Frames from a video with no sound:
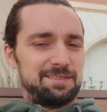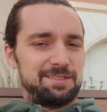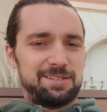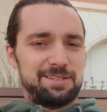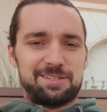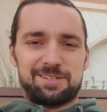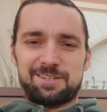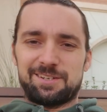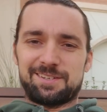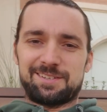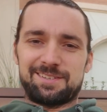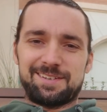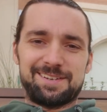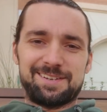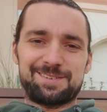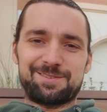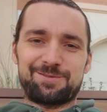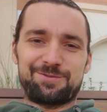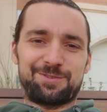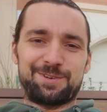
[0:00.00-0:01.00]
This just
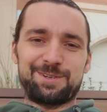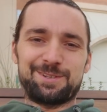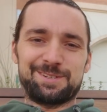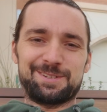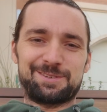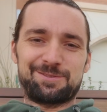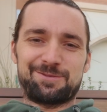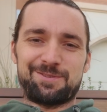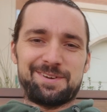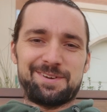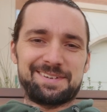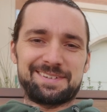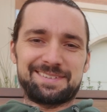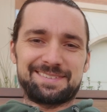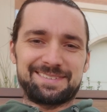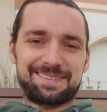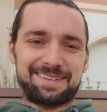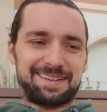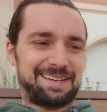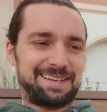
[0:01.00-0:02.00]
doesn't feel as fun.
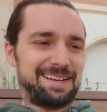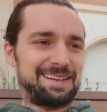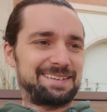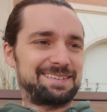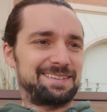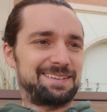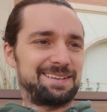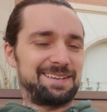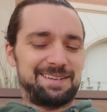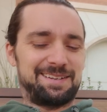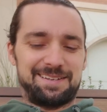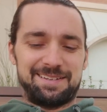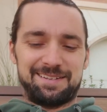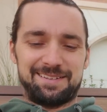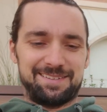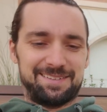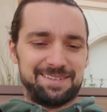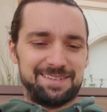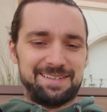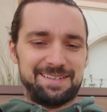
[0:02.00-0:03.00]

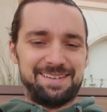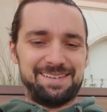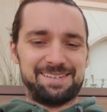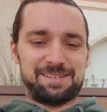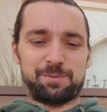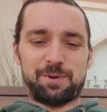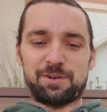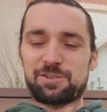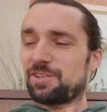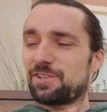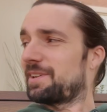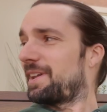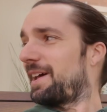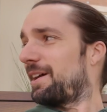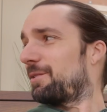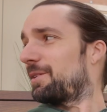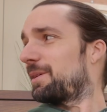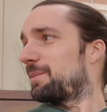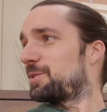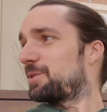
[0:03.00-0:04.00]
Especially
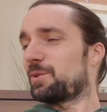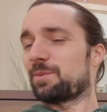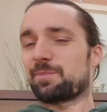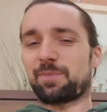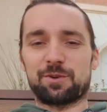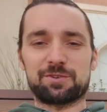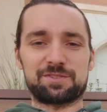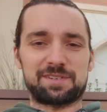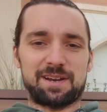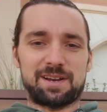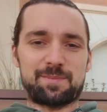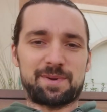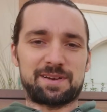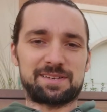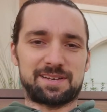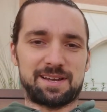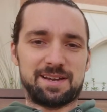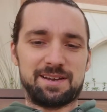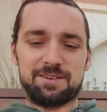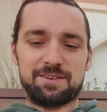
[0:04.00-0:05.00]
now when I'm doing both side by
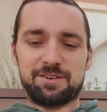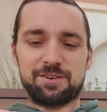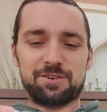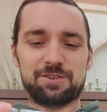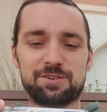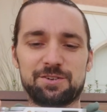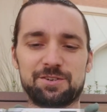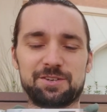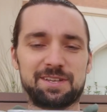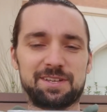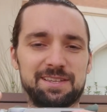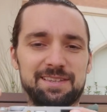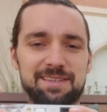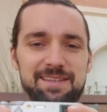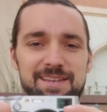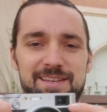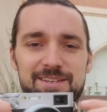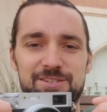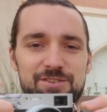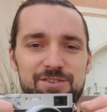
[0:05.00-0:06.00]
side, you're getting
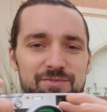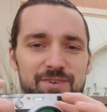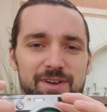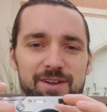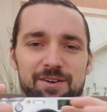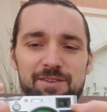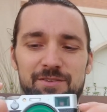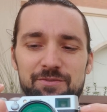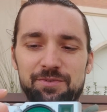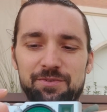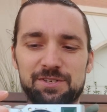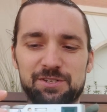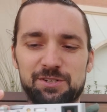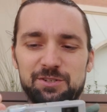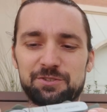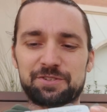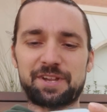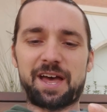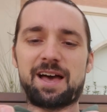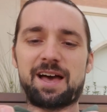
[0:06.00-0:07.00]
this, you've got all the
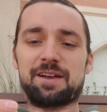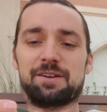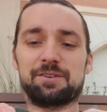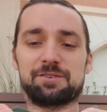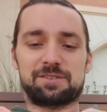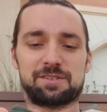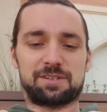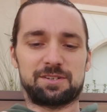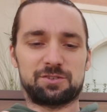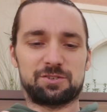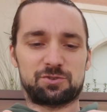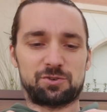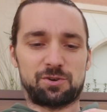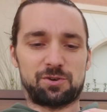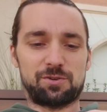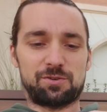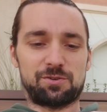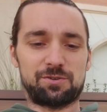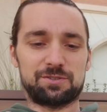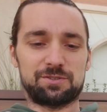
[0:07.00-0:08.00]
physical dials, the
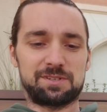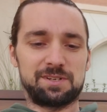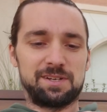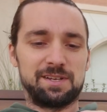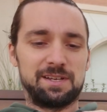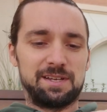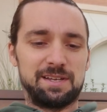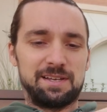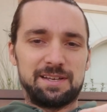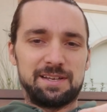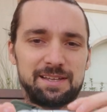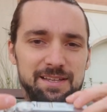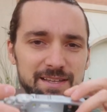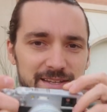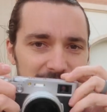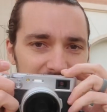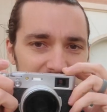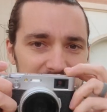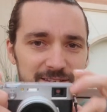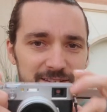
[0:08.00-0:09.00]
controls, a
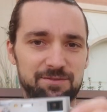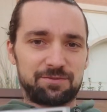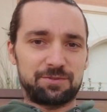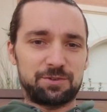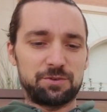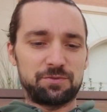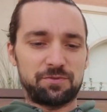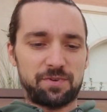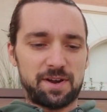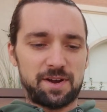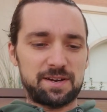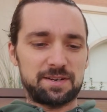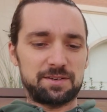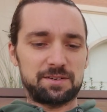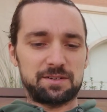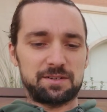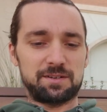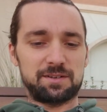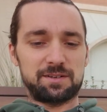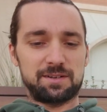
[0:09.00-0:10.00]
nice
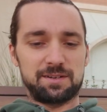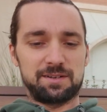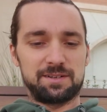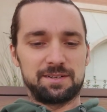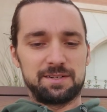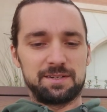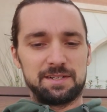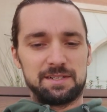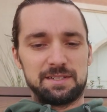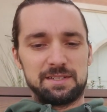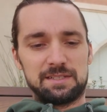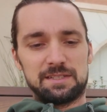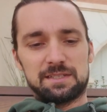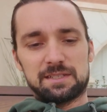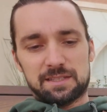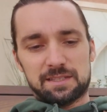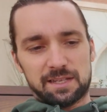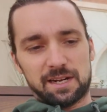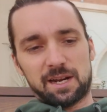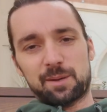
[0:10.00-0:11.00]
viewfinder,
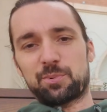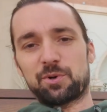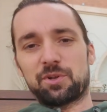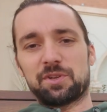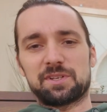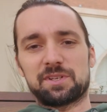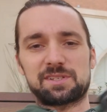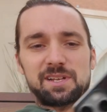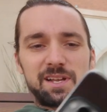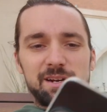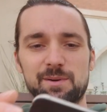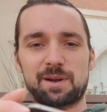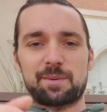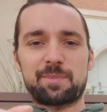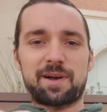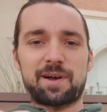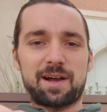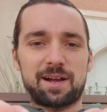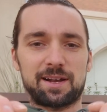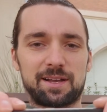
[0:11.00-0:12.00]
and then I pull this out of my
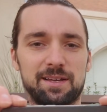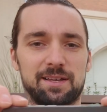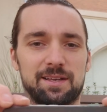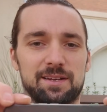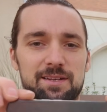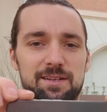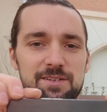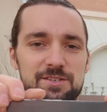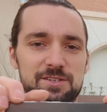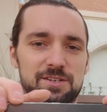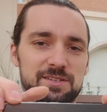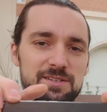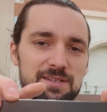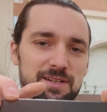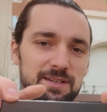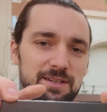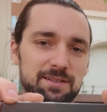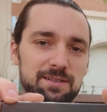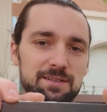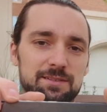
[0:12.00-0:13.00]
pocket and it's just
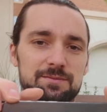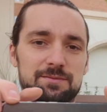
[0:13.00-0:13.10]
like